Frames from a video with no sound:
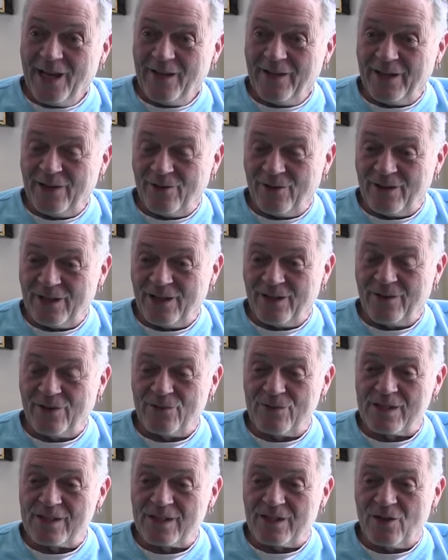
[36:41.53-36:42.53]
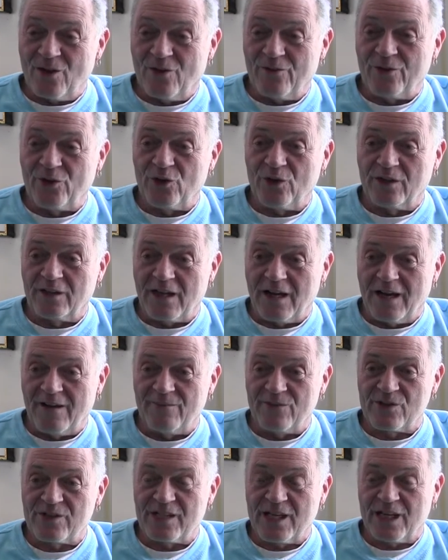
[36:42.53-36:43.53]
There were, there was an overheard
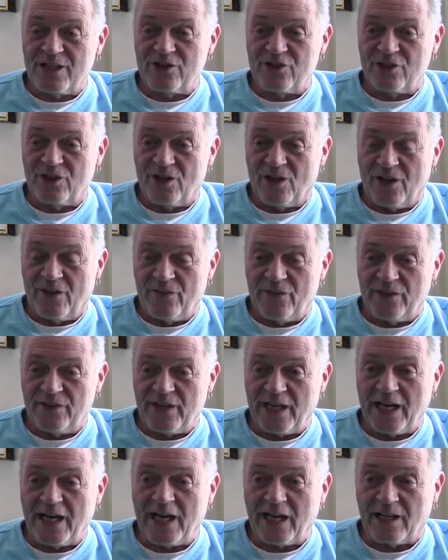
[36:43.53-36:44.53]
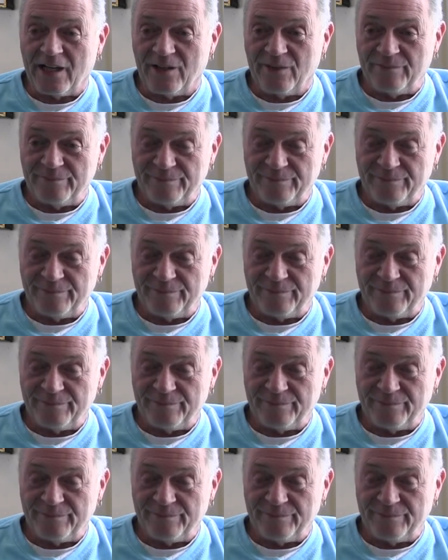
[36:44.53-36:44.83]
conversation on the deck.